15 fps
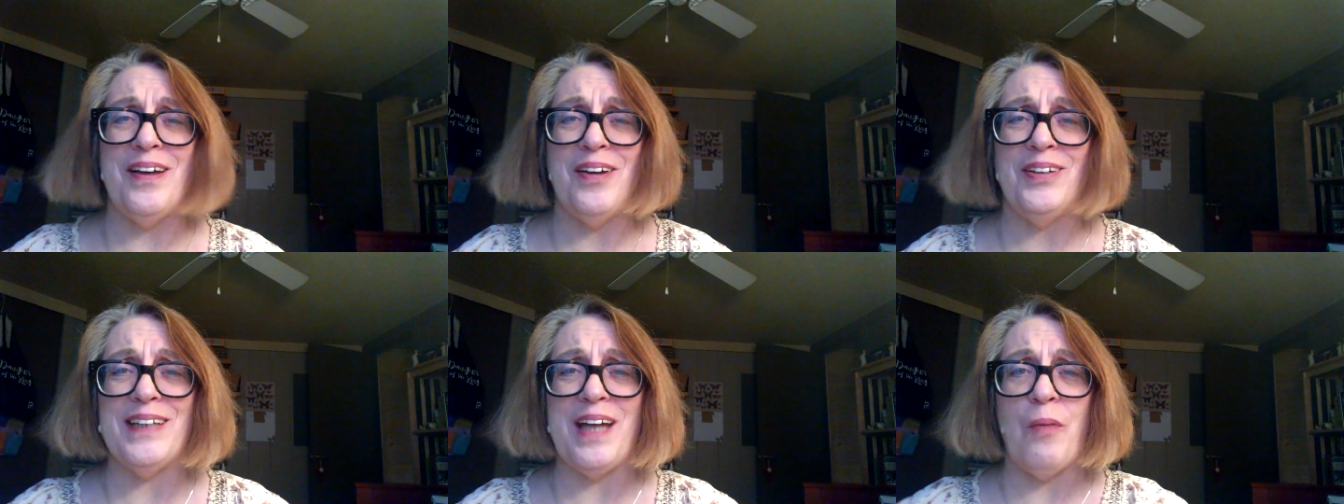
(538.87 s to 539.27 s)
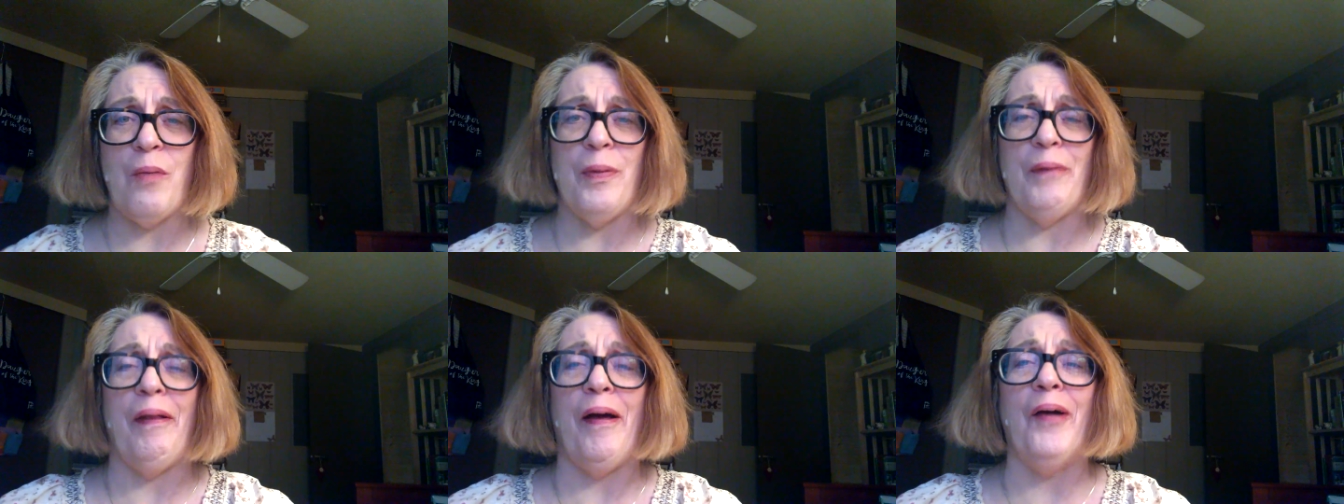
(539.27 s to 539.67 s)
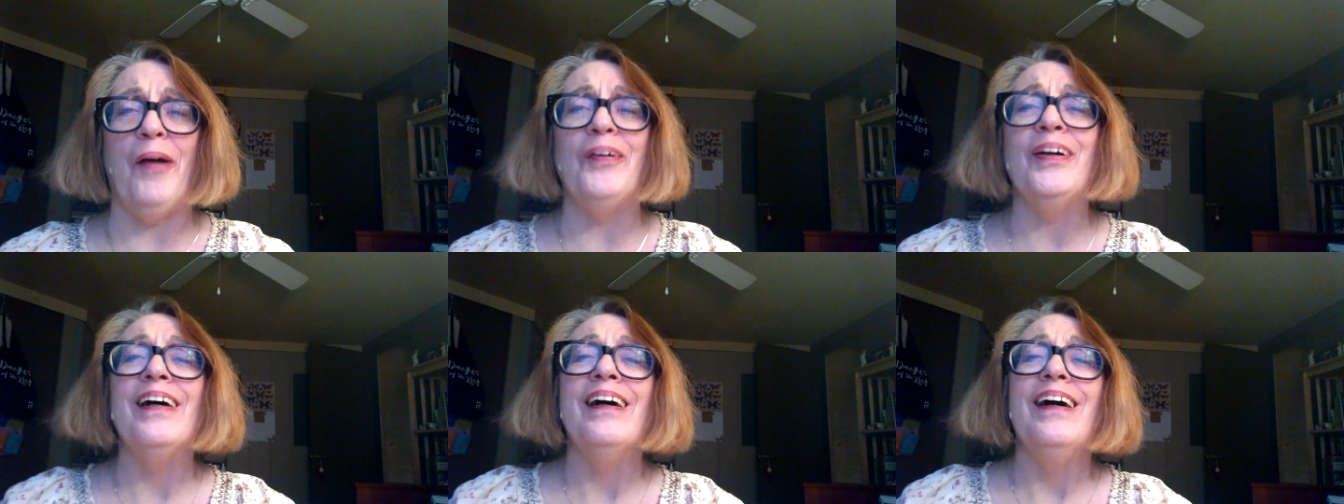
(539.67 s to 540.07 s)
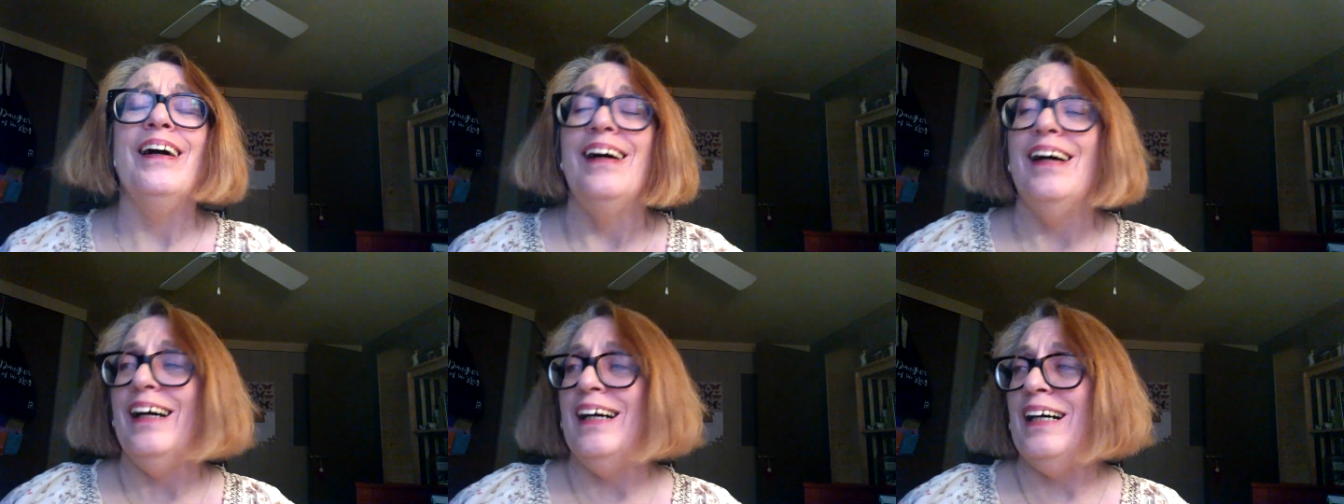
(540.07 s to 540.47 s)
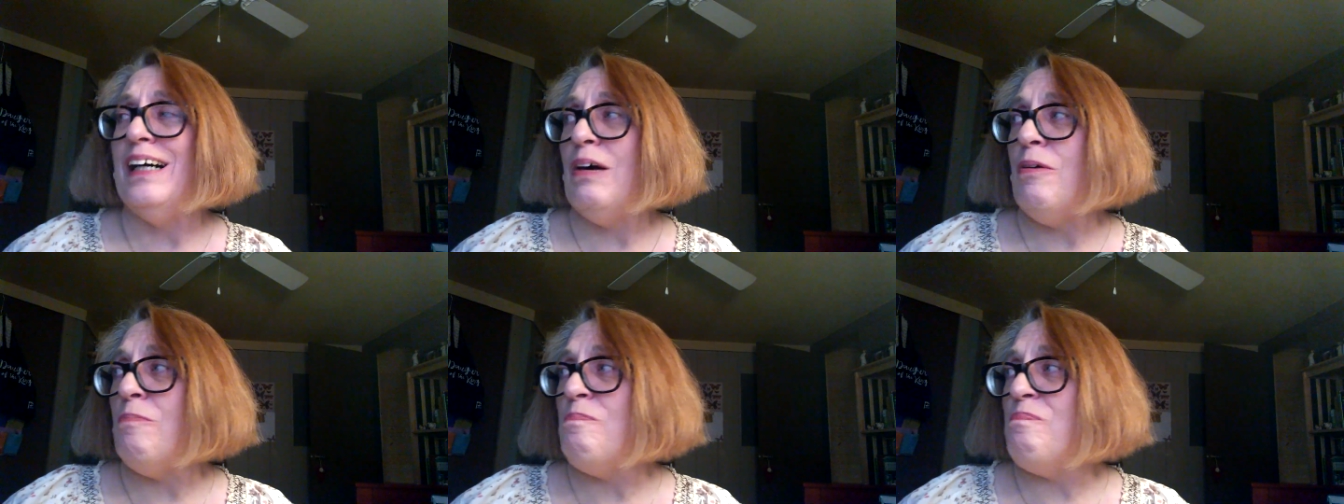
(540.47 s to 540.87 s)
know down below.
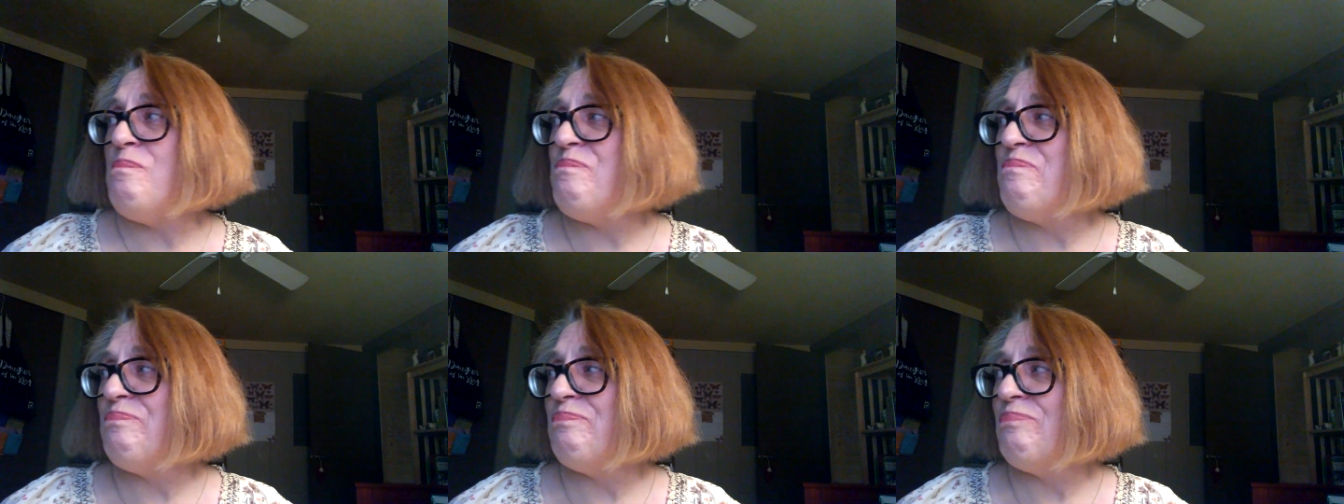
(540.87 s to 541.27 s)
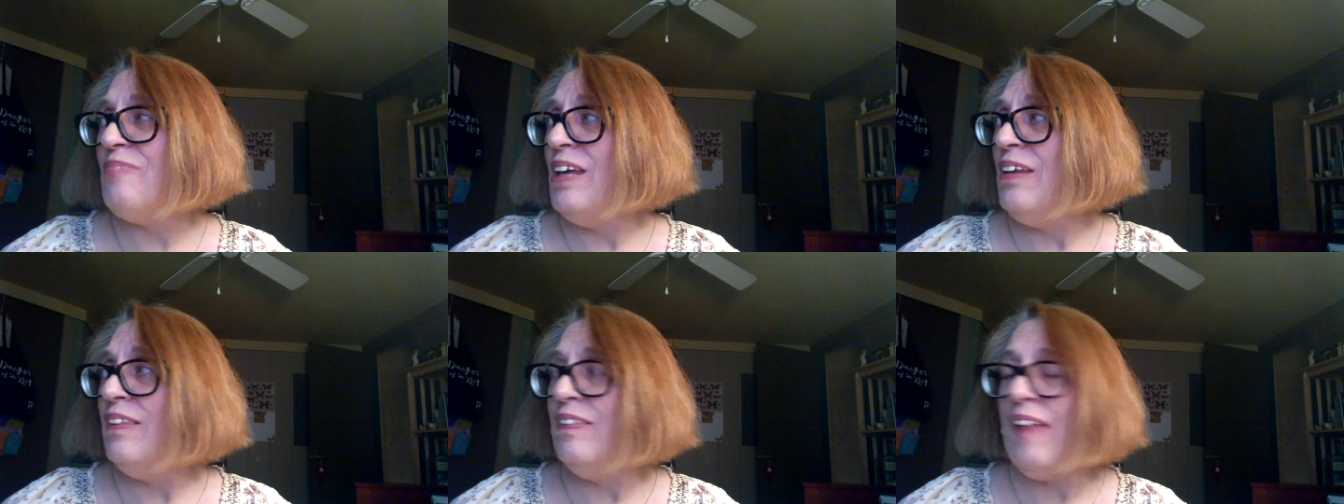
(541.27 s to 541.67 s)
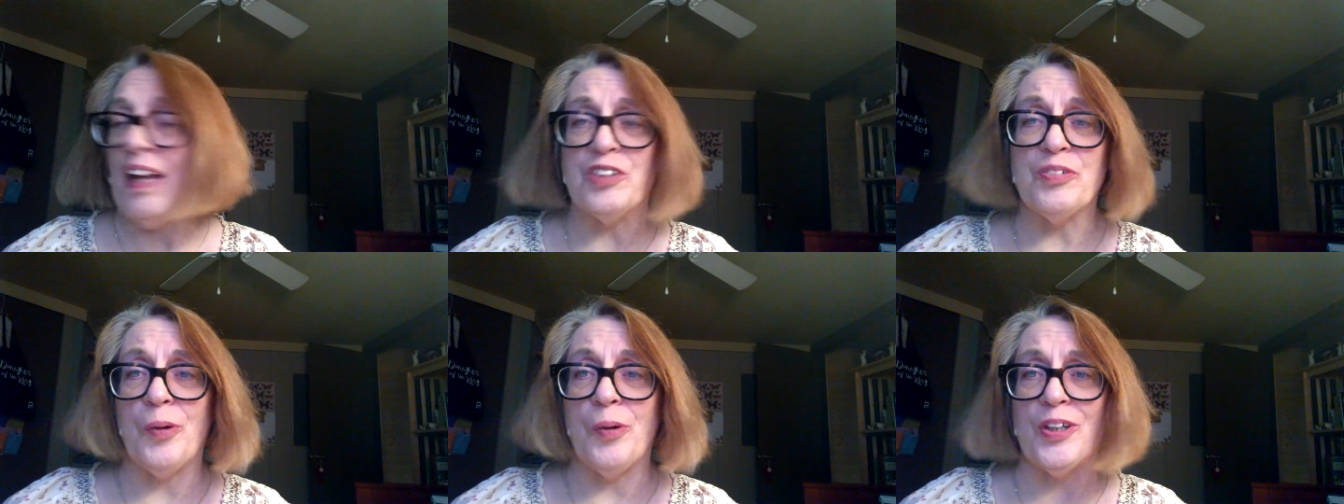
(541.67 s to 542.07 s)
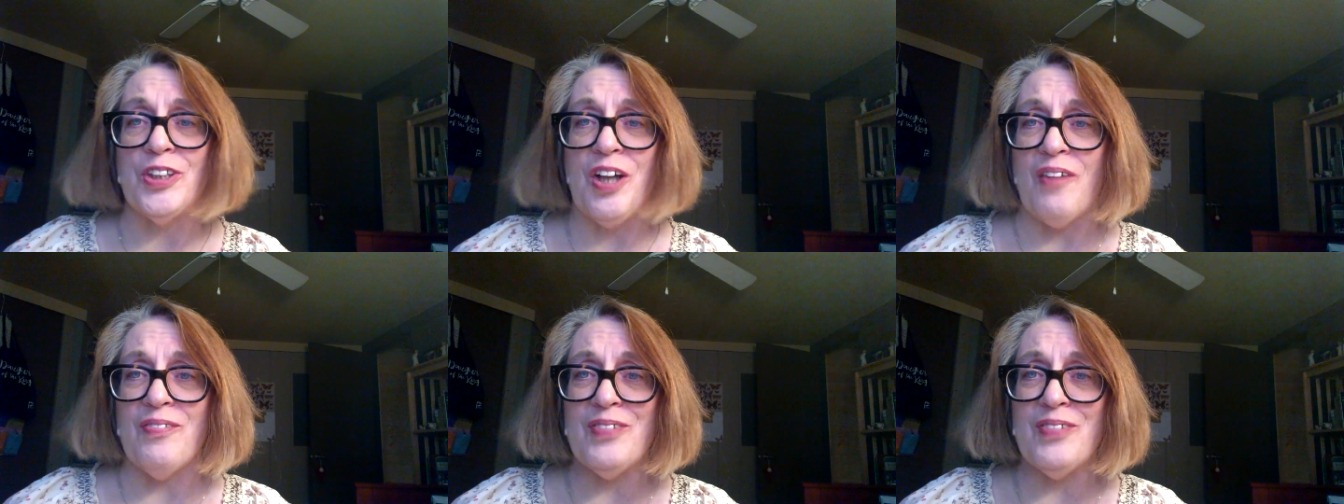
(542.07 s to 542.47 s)
Um, Thanks for watching our